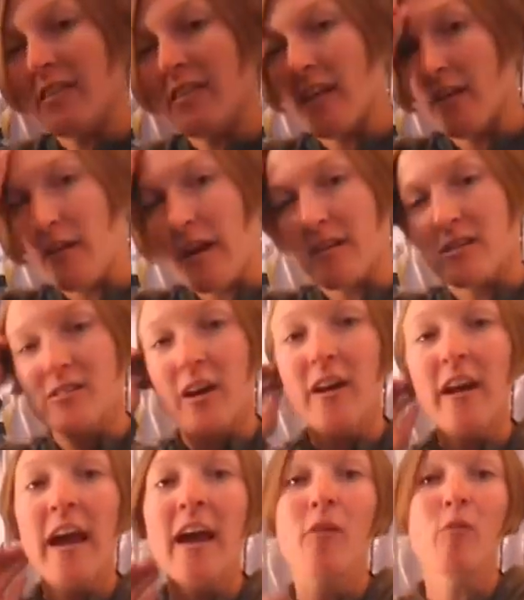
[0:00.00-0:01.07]
They start
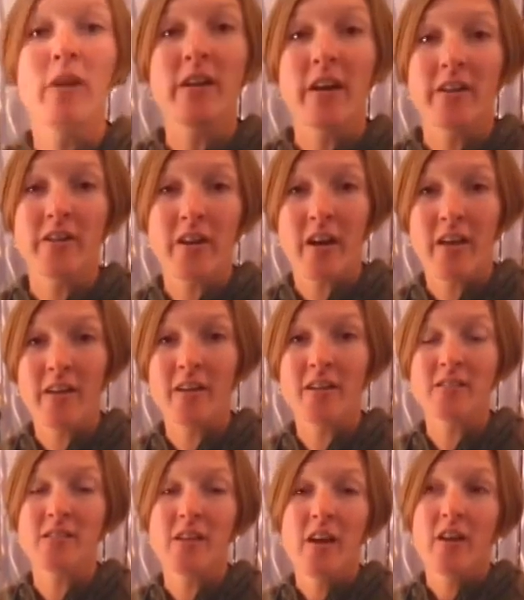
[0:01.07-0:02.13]
at $100,
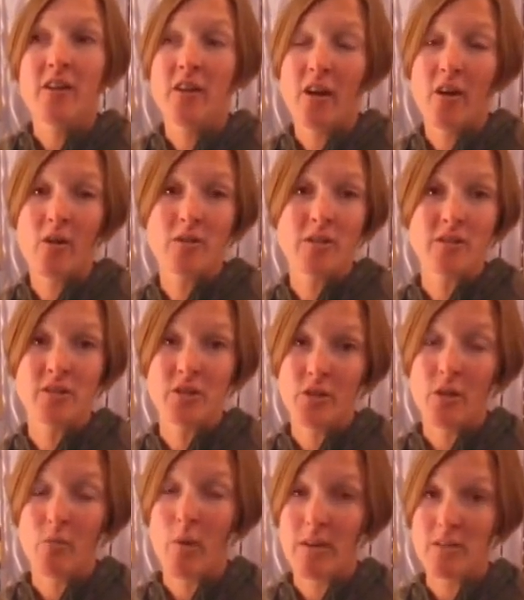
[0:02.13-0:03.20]
go to
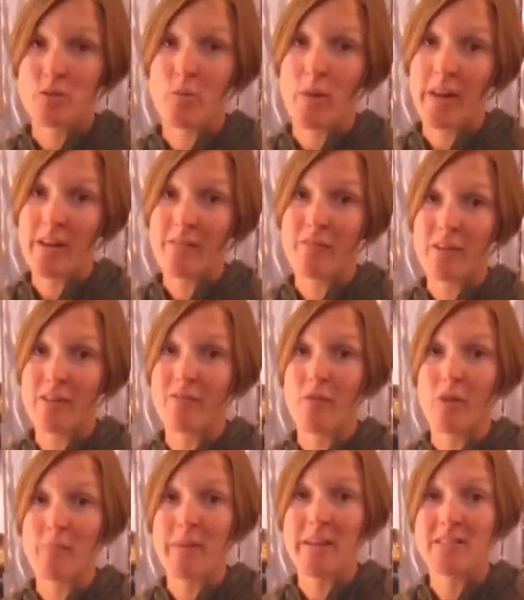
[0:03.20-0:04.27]
120 for a
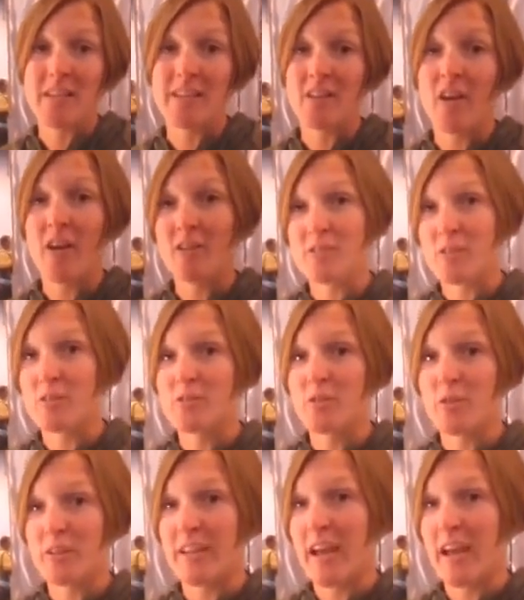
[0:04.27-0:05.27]
four-piece, and are also sold in